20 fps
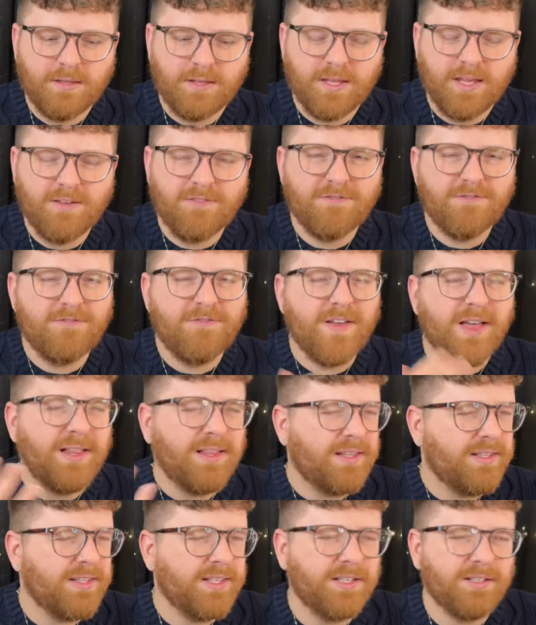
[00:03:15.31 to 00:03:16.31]
it
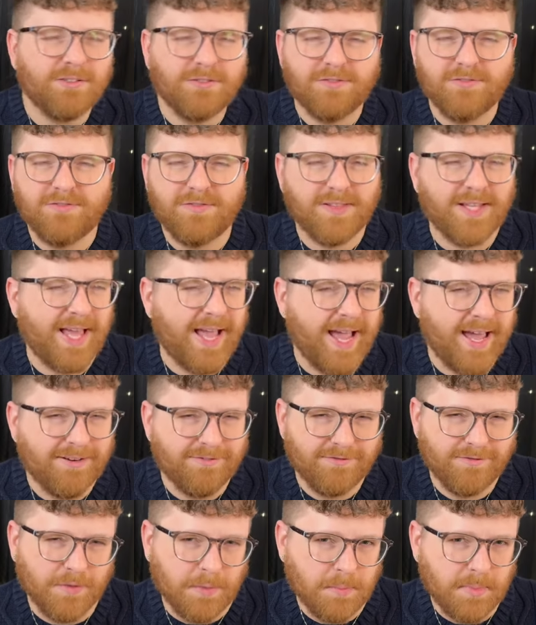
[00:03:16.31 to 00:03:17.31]
fell a little flat
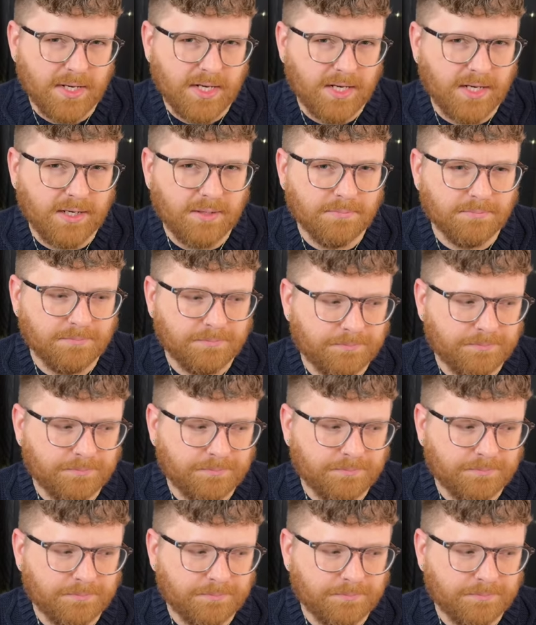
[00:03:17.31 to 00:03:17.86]
for me.